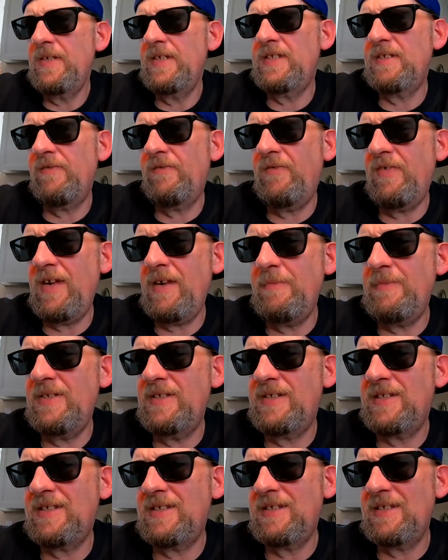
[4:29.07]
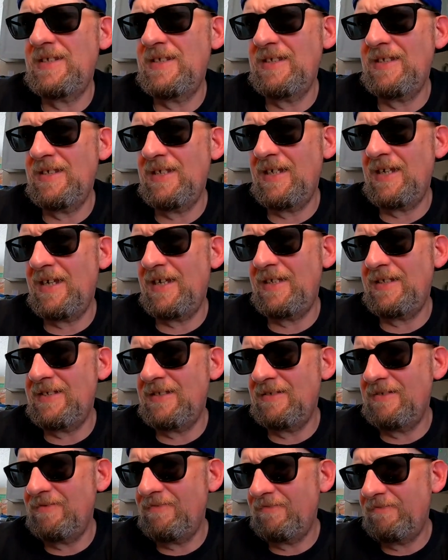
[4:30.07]
It's a famous,
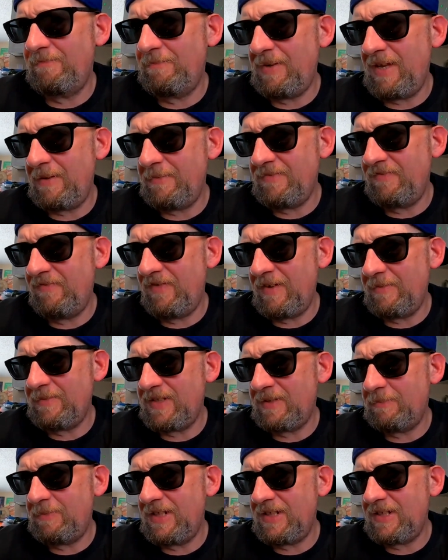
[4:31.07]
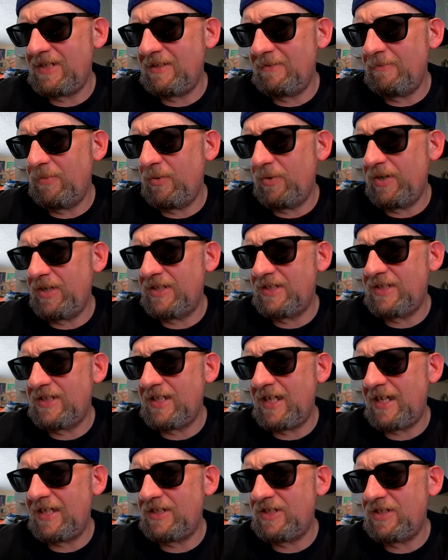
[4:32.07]
famous pissing boy
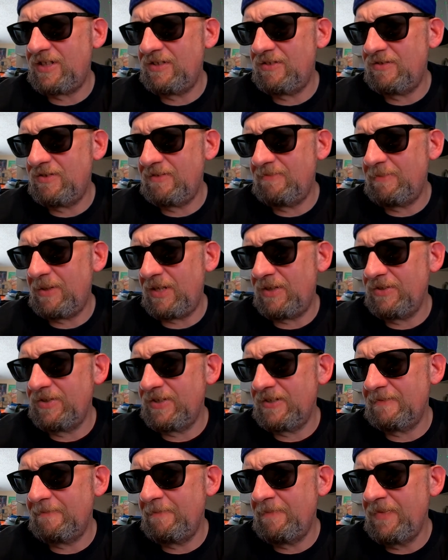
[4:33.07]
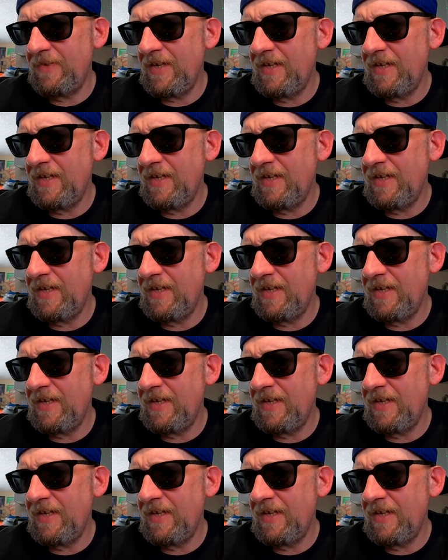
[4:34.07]
statue in Belgium.